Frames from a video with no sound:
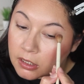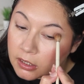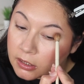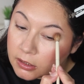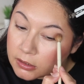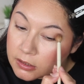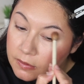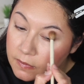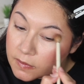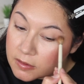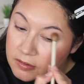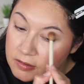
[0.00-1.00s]
and
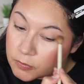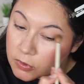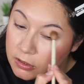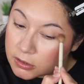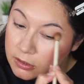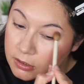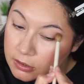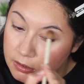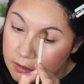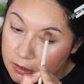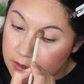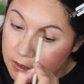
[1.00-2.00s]
this one
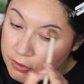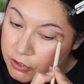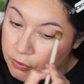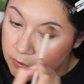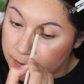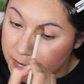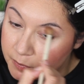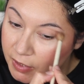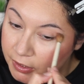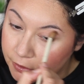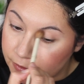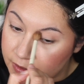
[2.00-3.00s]
does show up in my
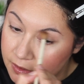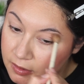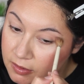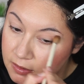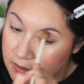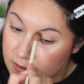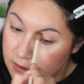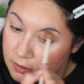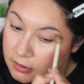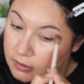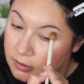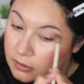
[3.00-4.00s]
crease.
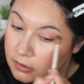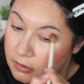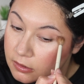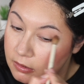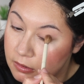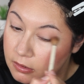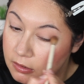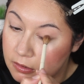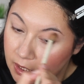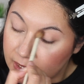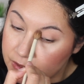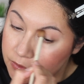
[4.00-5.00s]

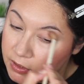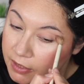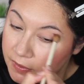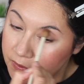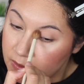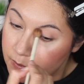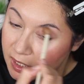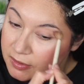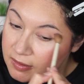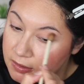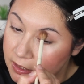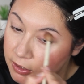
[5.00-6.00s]
I do like that the mattes
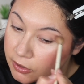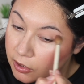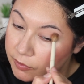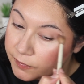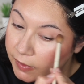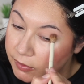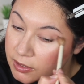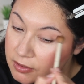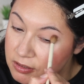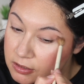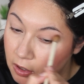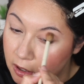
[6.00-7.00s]
in here are very
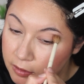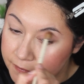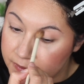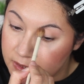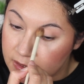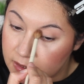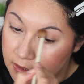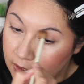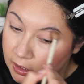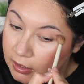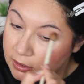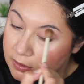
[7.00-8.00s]
soft,
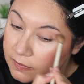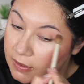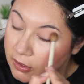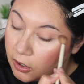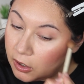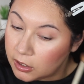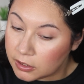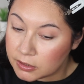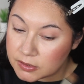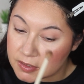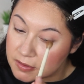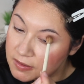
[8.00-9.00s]
and they are
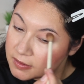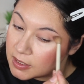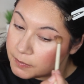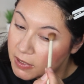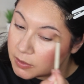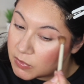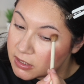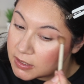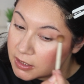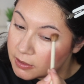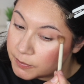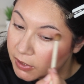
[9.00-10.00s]
decently
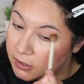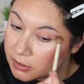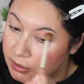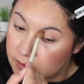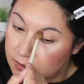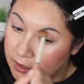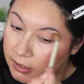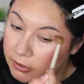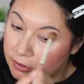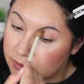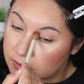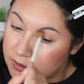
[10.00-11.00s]
pigmented, but
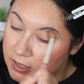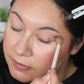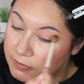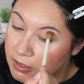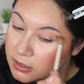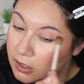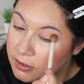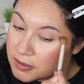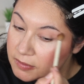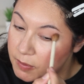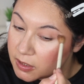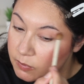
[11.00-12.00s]
they're definitely not as
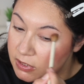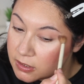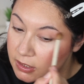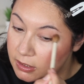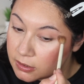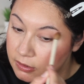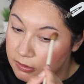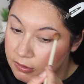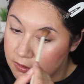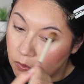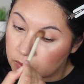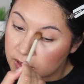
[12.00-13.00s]
pigmented
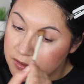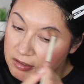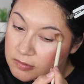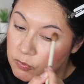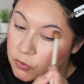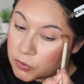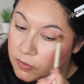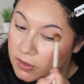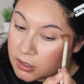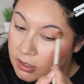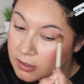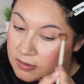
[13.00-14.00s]
or as smooth
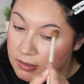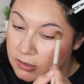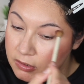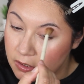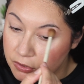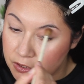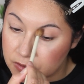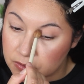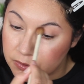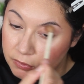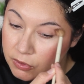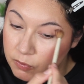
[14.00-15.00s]
as the Natasha
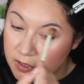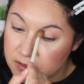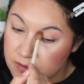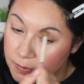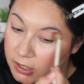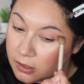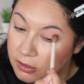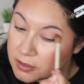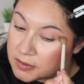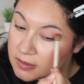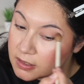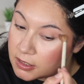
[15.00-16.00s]
Denona ones, but
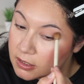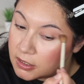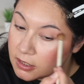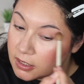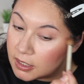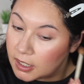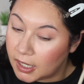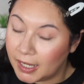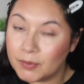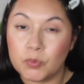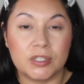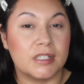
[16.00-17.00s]
honestly, I
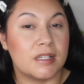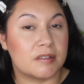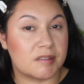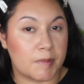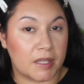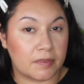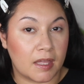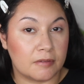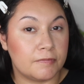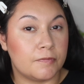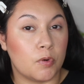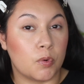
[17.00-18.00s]
wouldn't expect
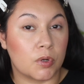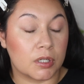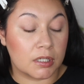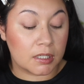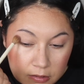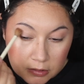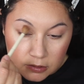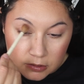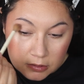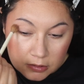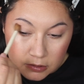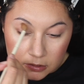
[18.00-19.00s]
that for the
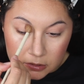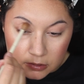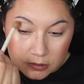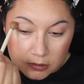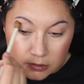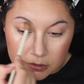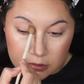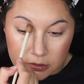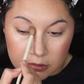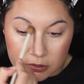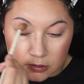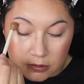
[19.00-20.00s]
price that you're paying for
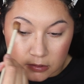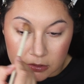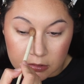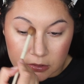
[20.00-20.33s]
this one.